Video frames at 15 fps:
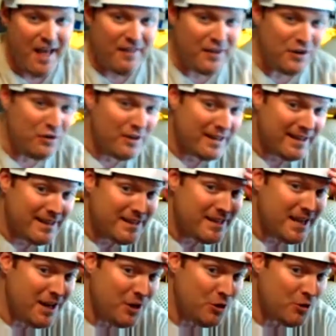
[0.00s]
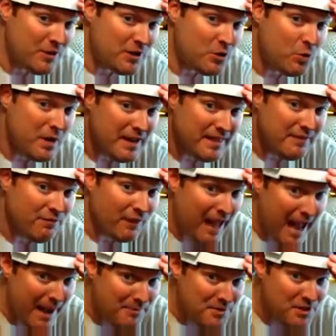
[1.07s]
Then you can continue to tweak the
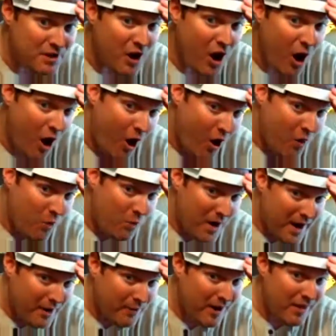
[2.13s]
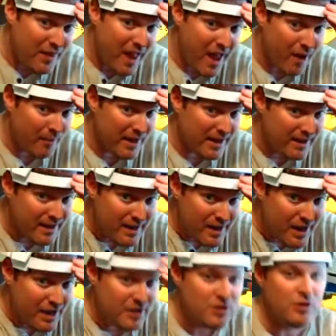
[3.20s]
flaps all the way around the helmet
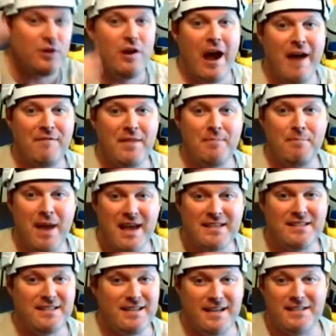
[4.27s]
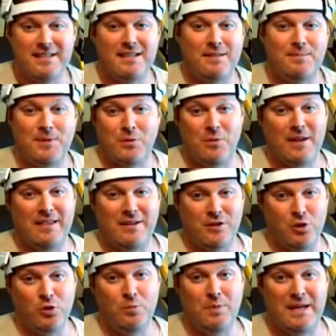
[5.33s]
until you have the best distance between the
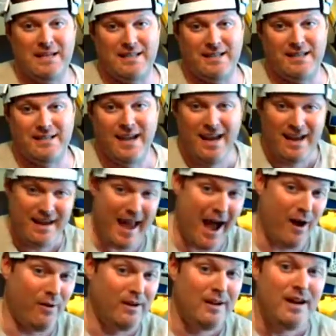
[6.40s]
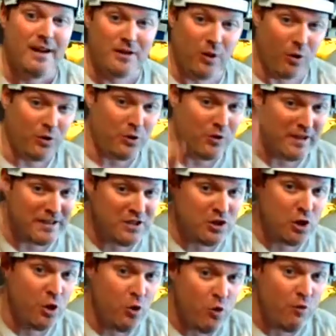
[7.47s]
two pieces. Now, don't do this
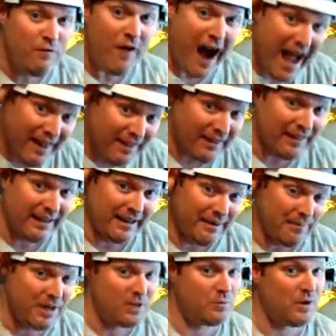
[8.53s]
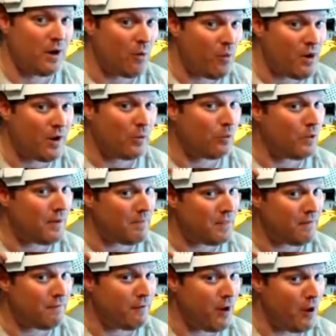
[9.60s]
too violently because we don't want to rip
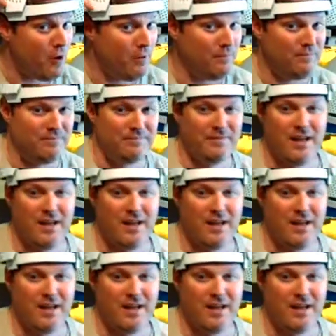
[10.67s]
the foam.